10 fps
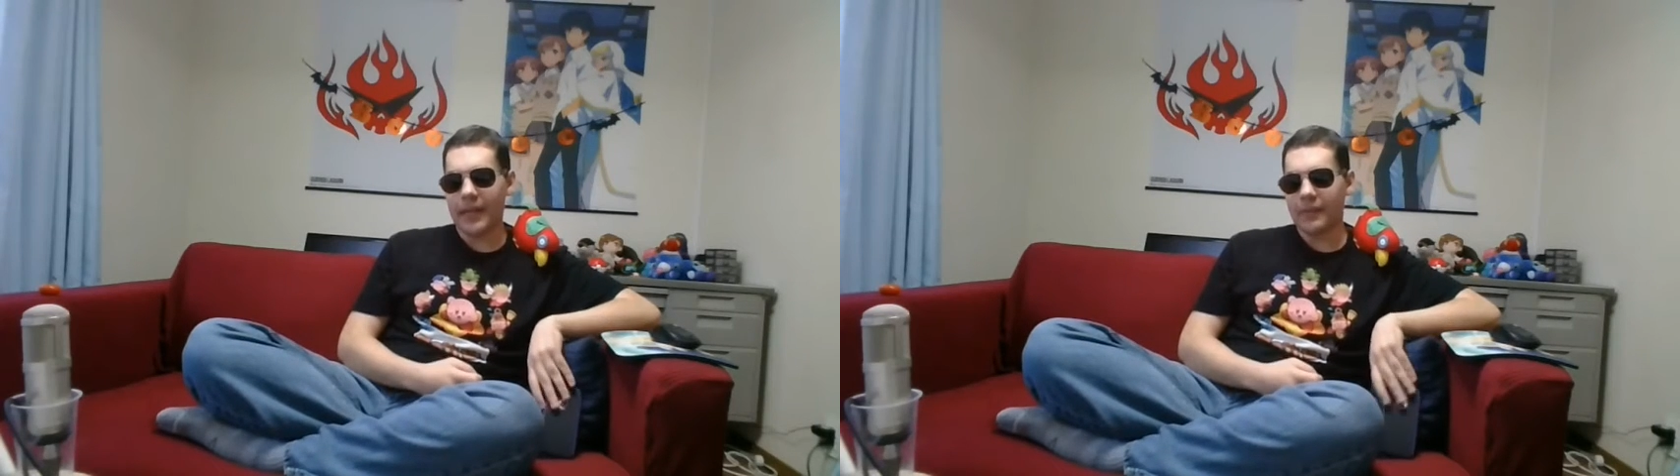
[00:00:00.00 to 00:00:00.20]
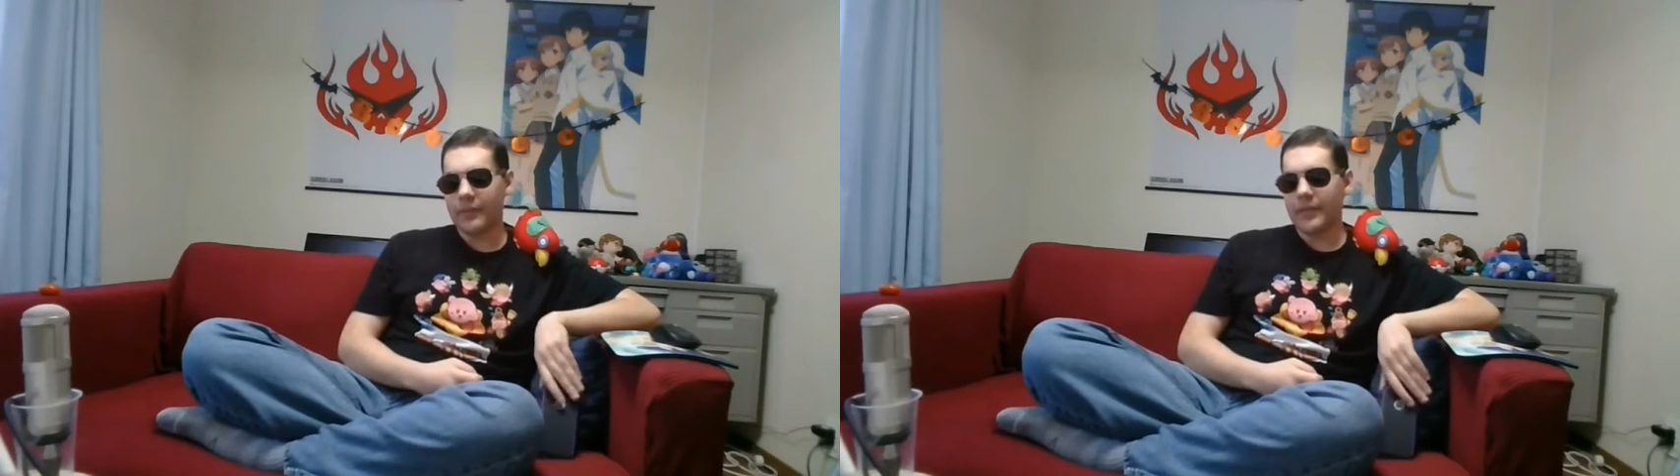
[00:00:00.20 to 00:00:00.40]

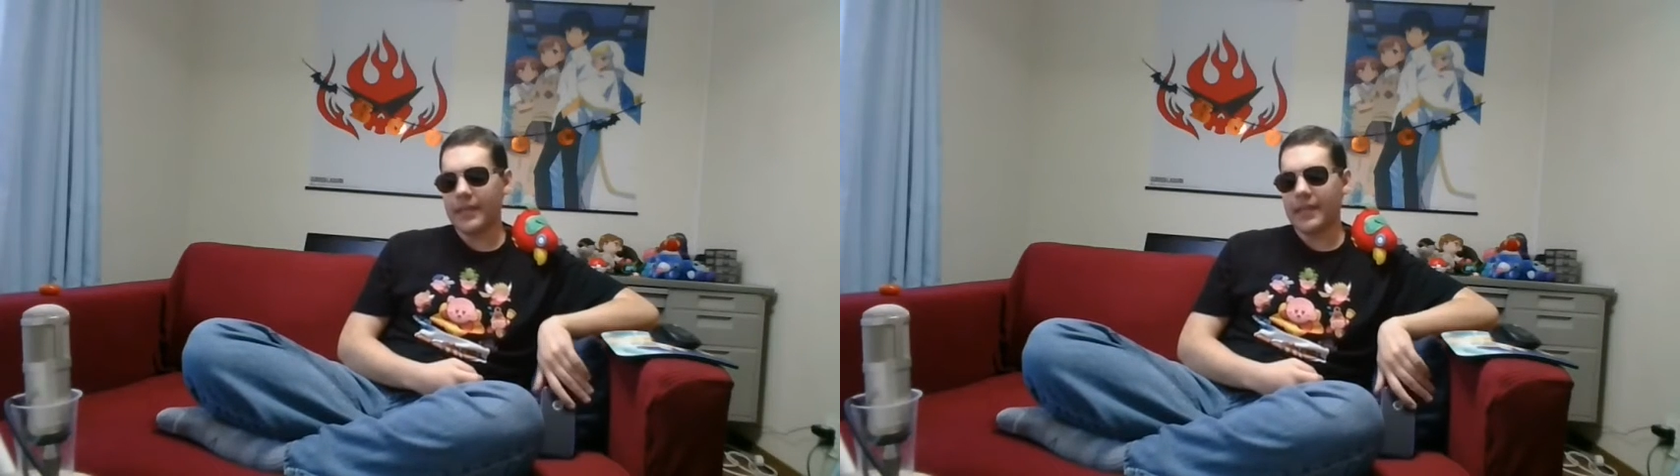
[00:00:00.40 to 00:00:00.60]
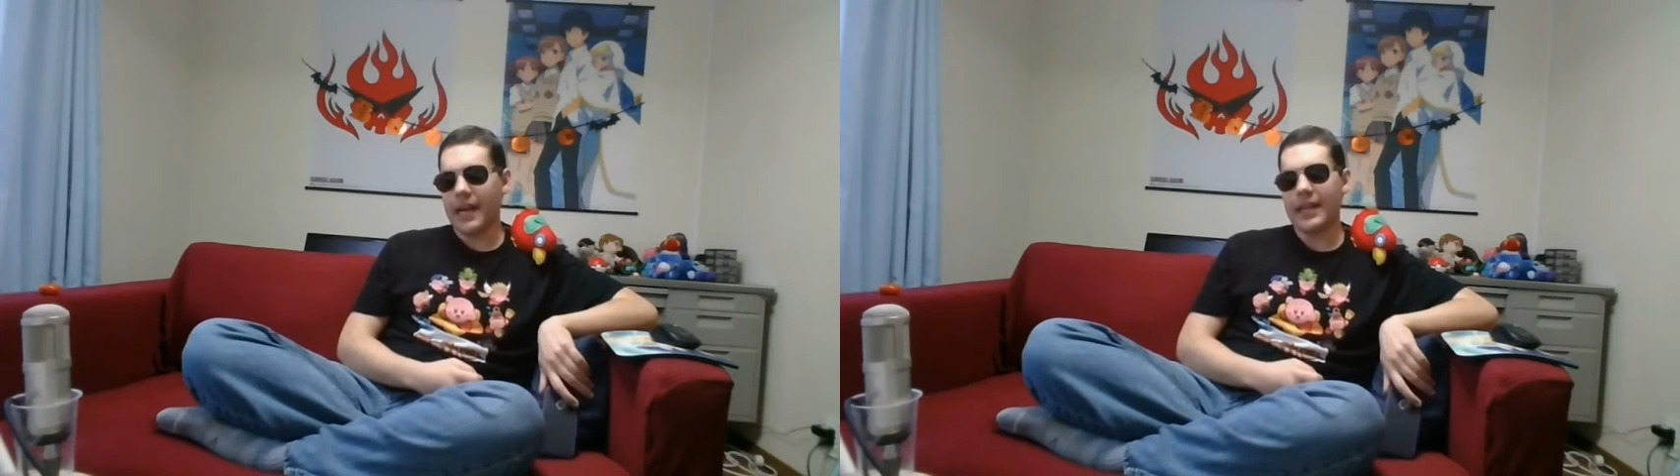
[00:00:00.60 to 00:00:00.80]
everybody
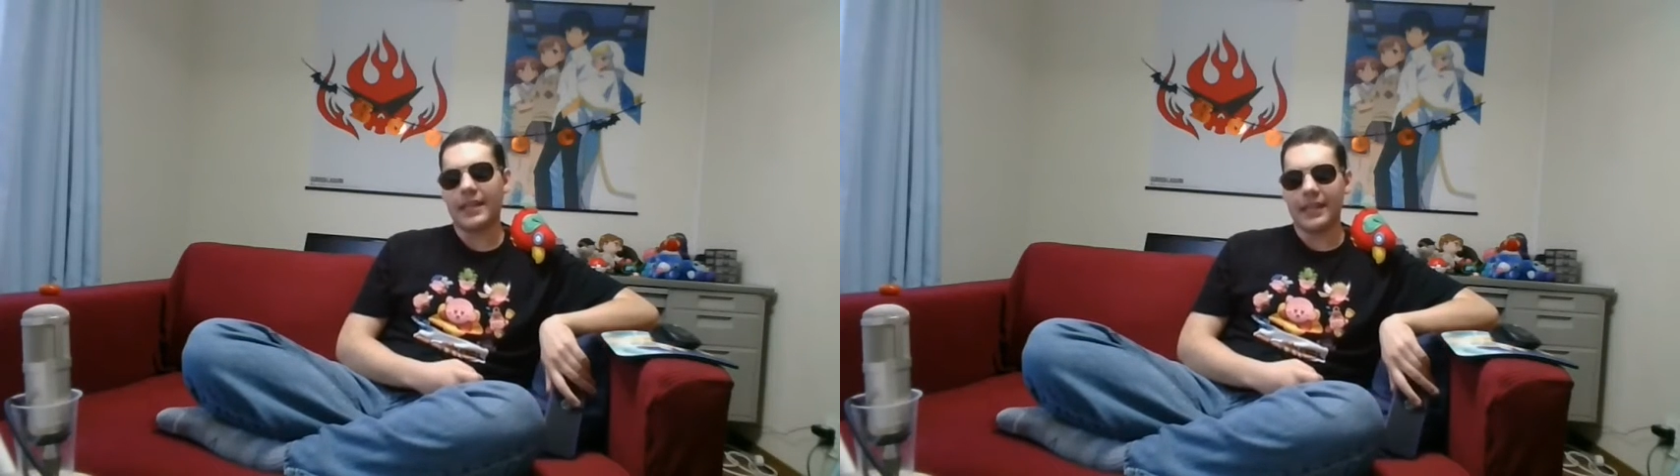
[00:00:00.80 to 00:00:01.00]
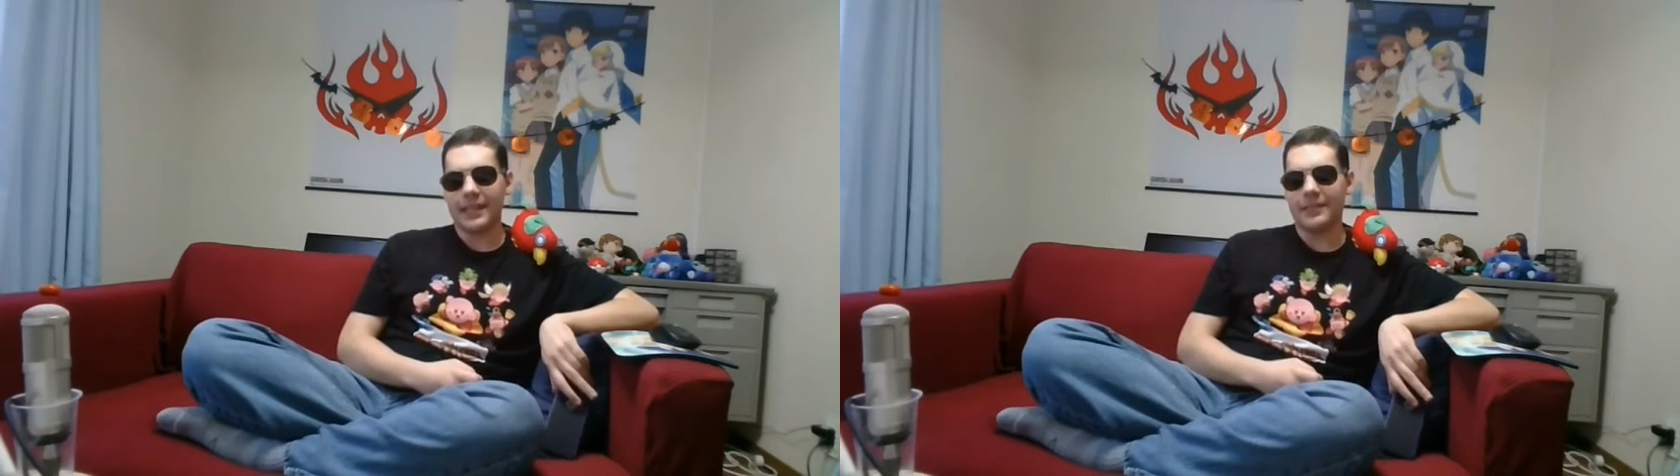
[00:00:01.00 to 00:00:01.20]
not
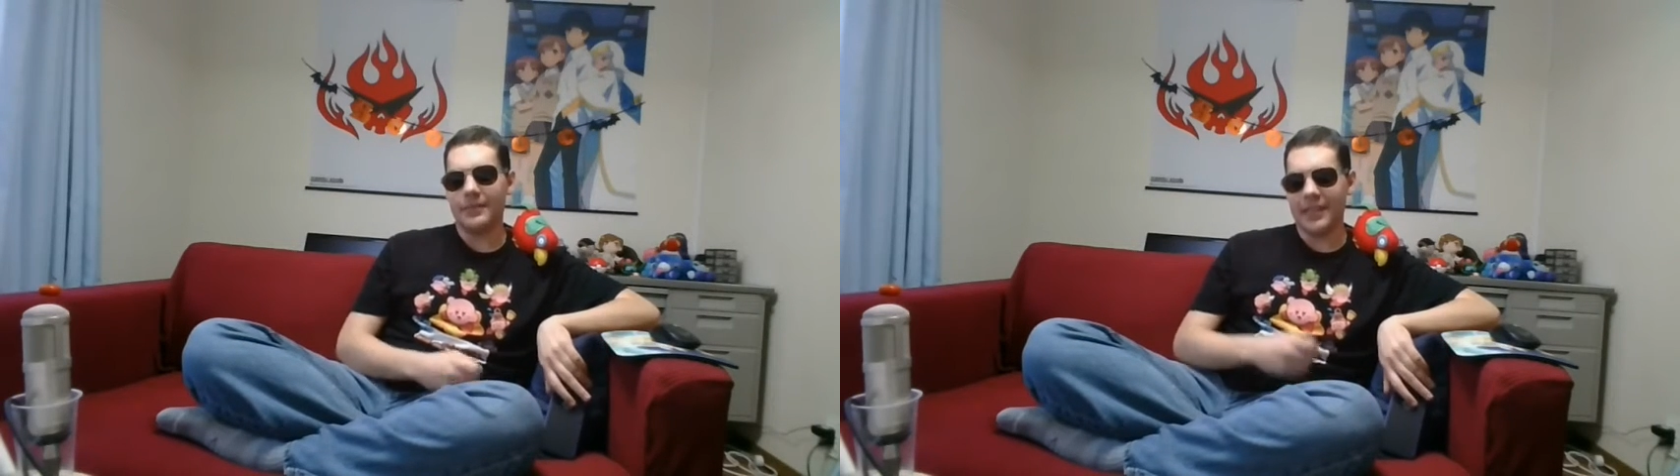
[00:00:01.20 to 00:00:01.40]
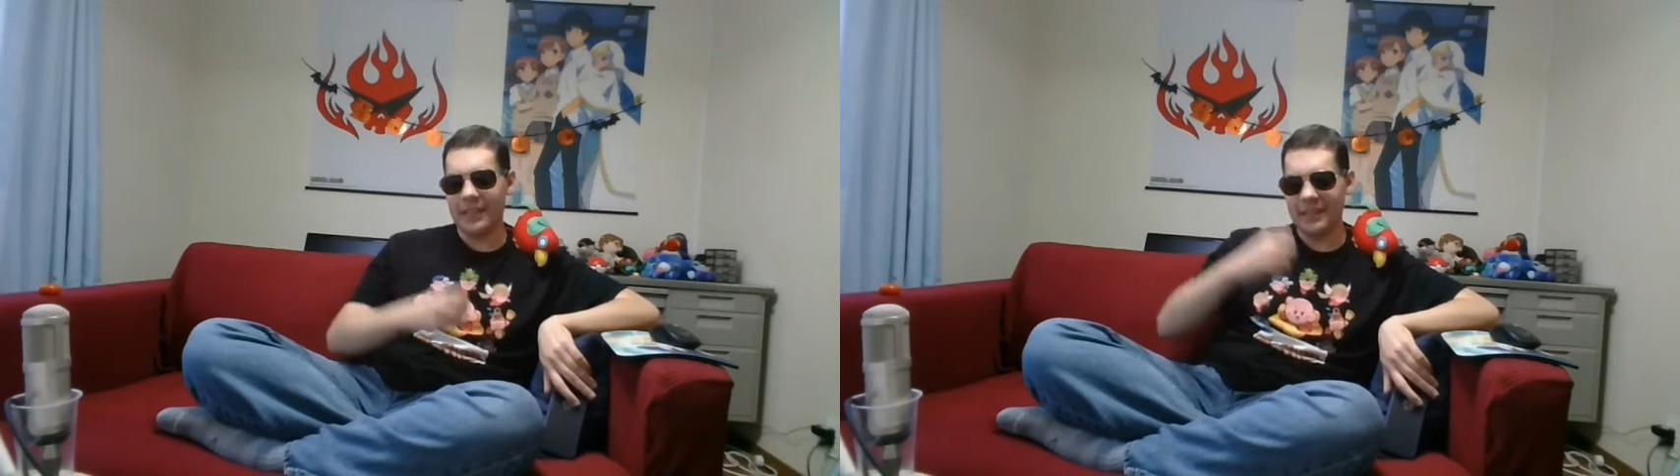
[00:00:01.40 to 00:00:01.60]
liking
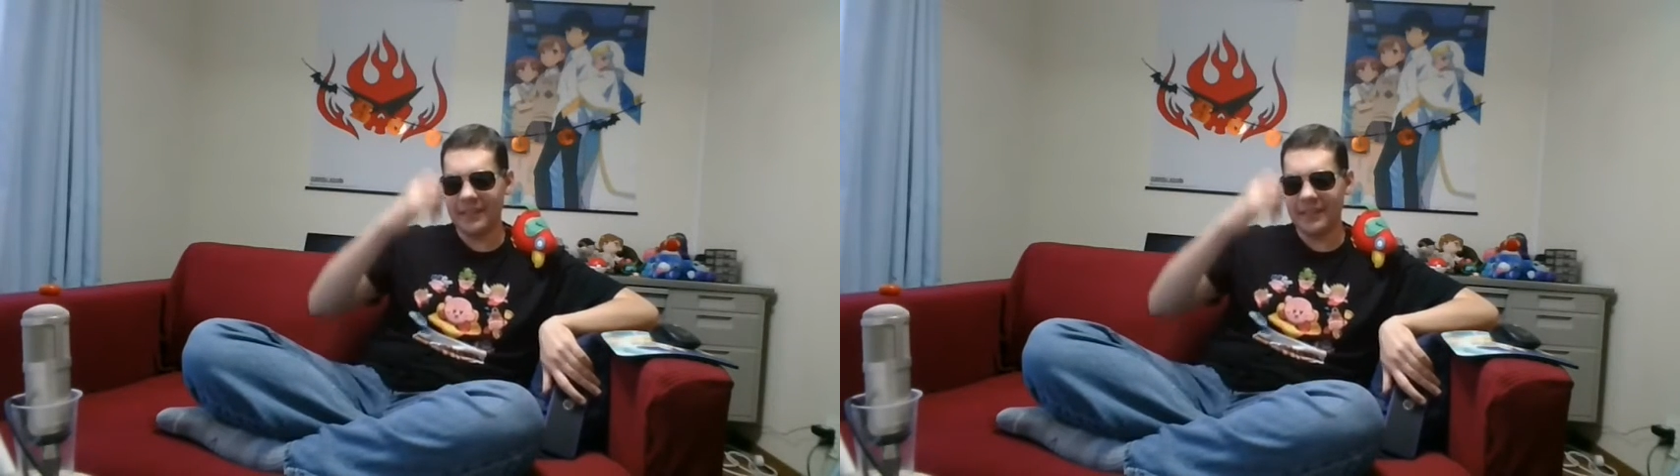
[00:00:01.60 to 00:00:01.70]
me,